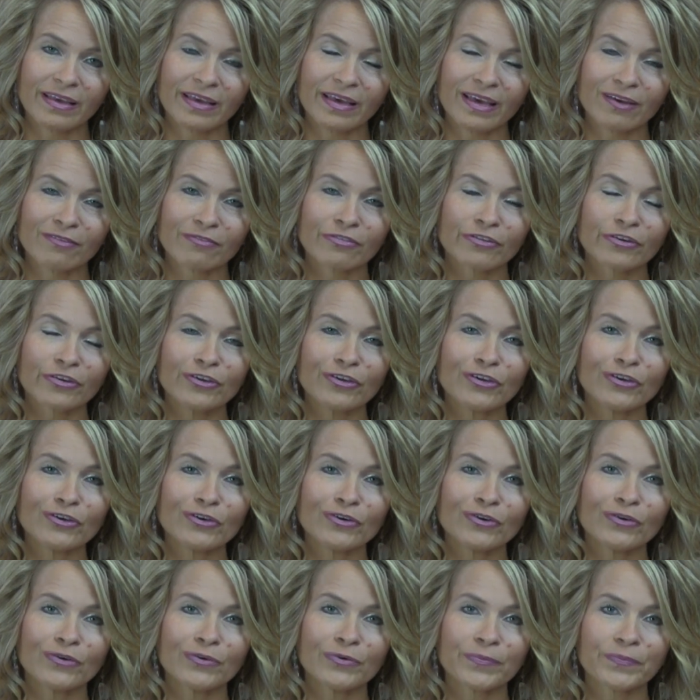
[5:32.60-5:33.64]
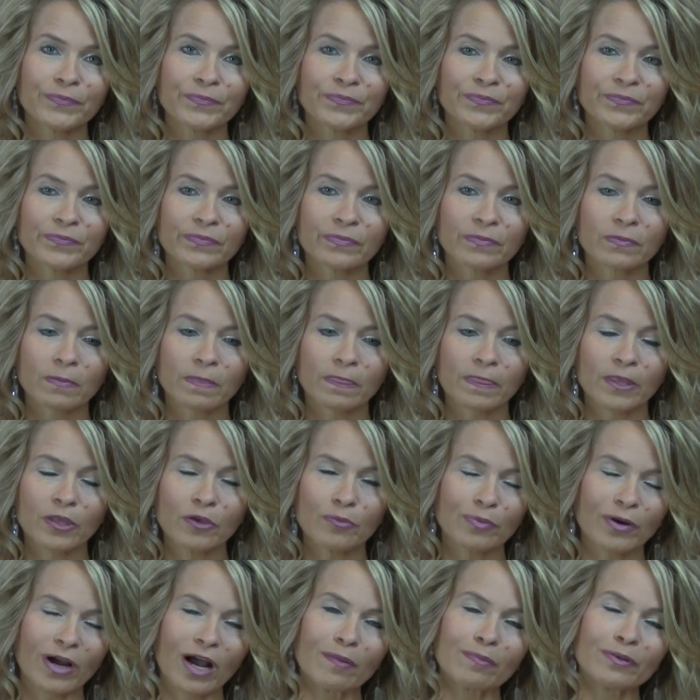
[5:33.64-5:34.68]
And for you, you
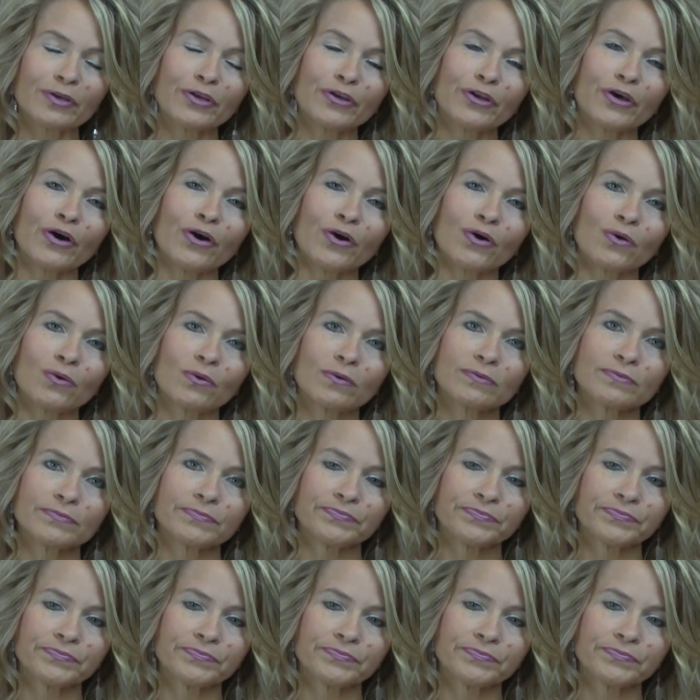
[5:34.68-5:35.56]
probably know